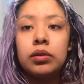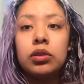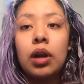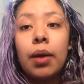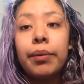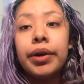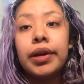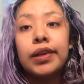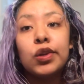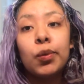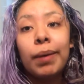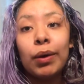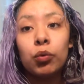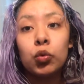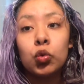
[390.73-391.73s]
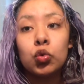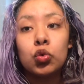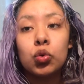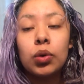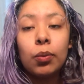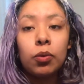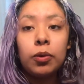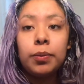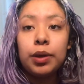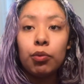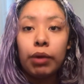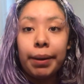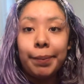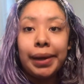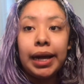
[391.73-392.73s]
now we're gonna do my roots. We'll be
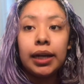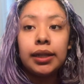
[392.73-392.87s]
right back.